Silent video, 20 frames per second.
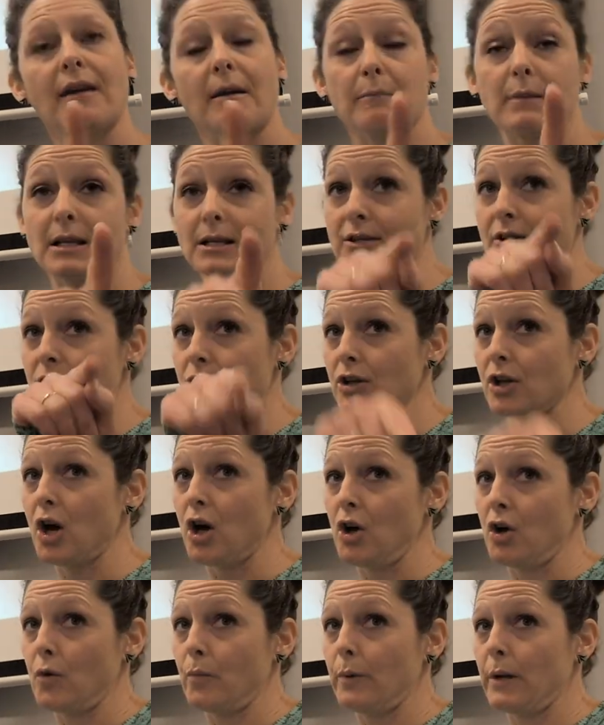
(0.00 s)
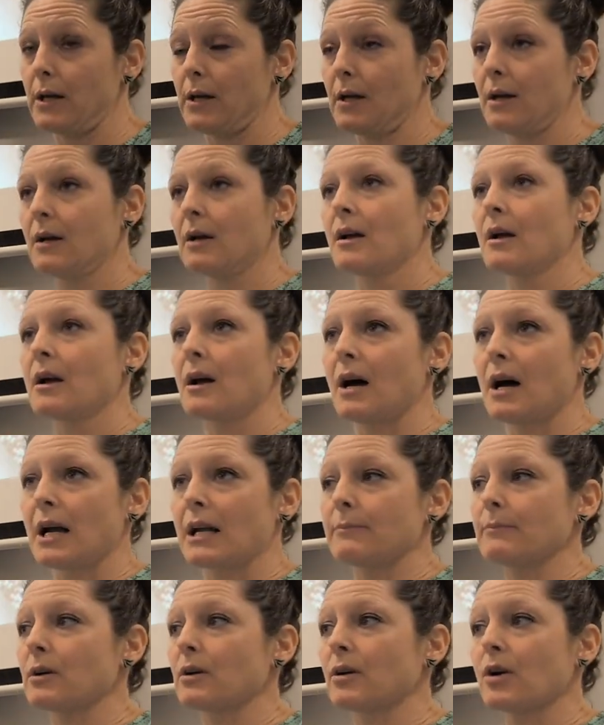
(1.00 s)
That means there's hope.
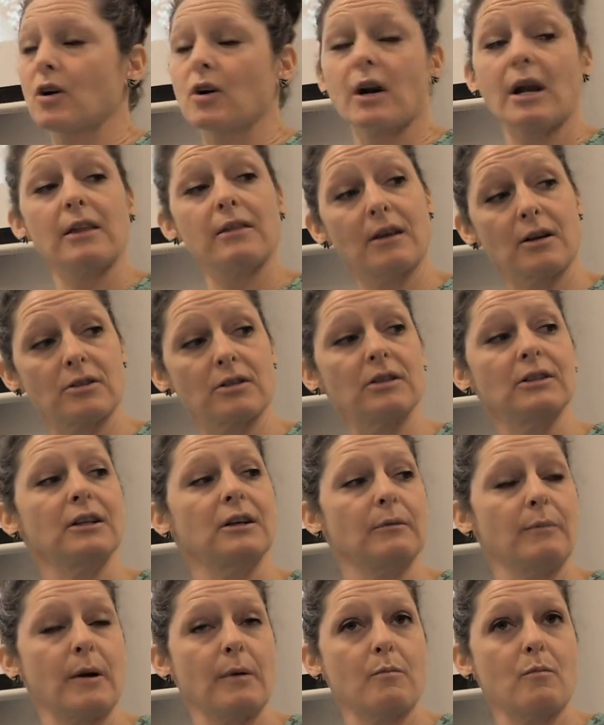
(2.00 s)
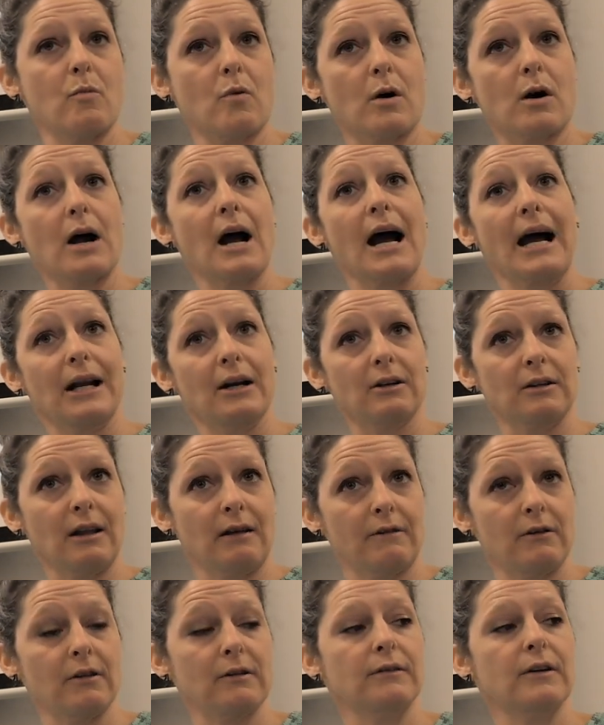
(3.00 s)
I'm cur- there's a little bit more higher
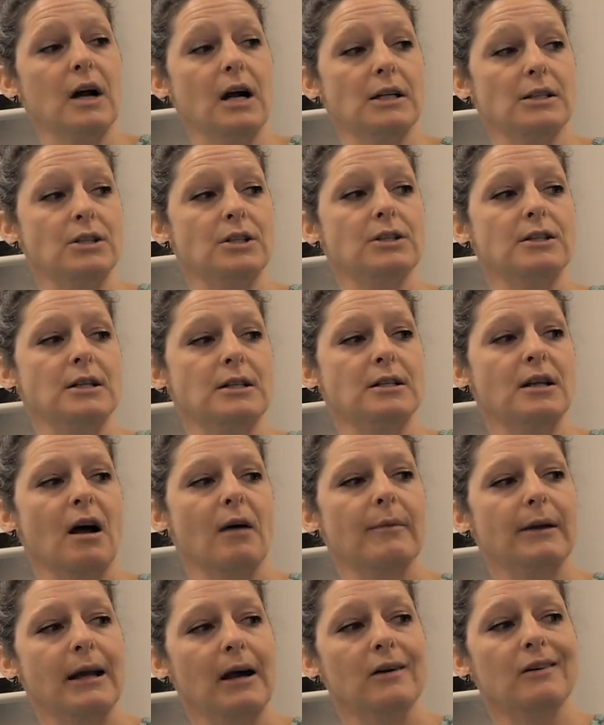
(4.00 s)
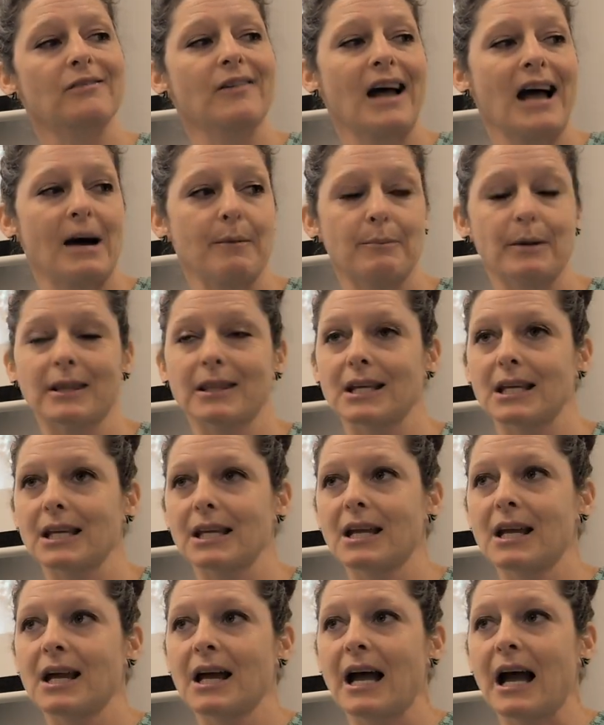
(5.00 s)
level of consciousness coming out of
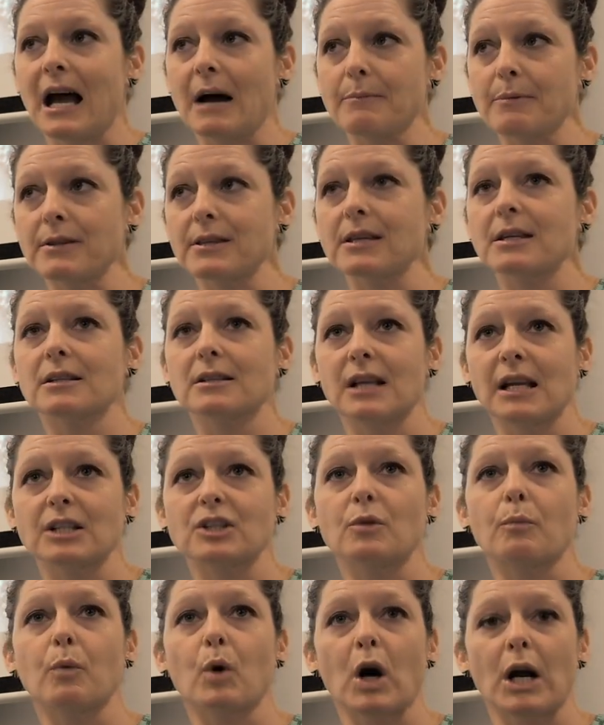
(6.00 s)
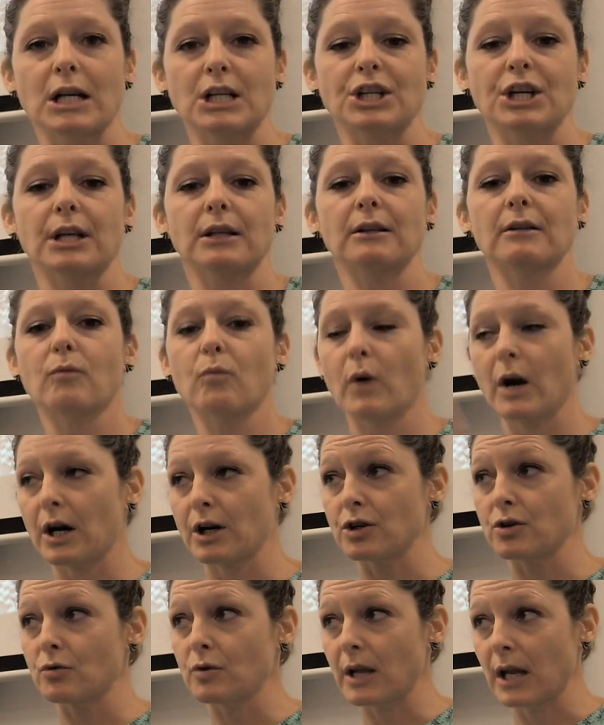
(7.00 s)
apathy. Apathy is like depression, where
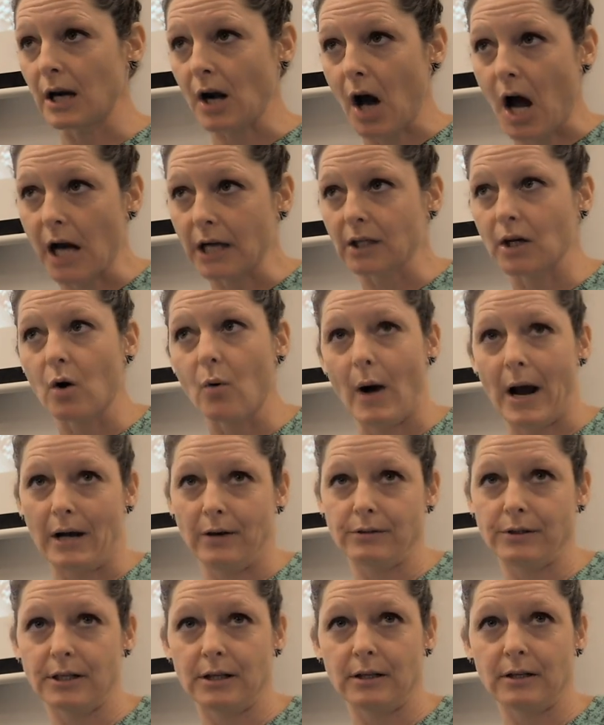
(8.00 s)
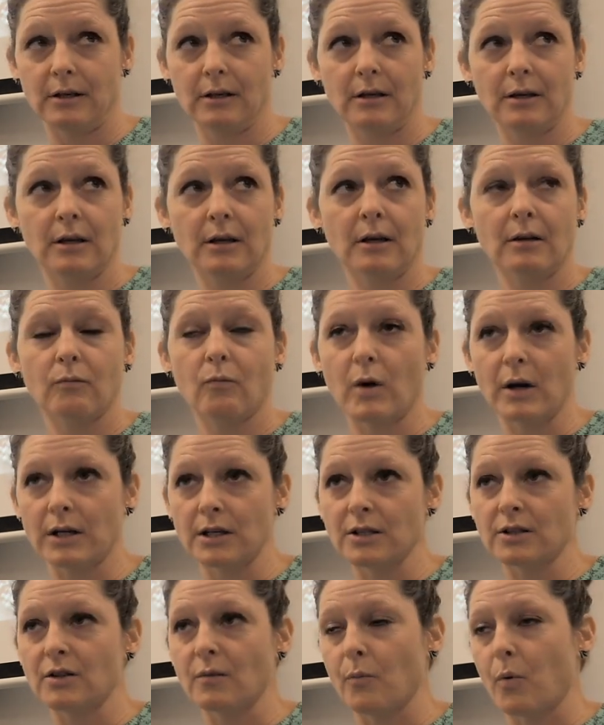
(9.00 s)
you cannot go out. What
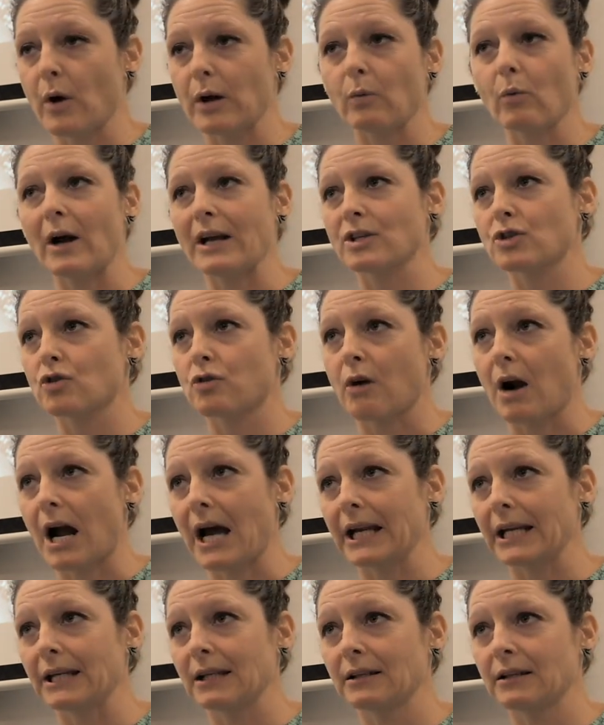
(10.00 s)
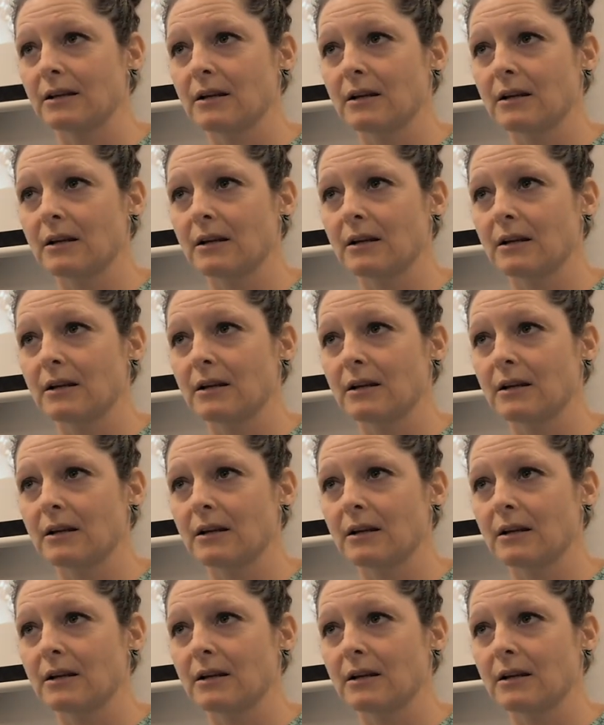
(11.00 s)
is the point? Why try?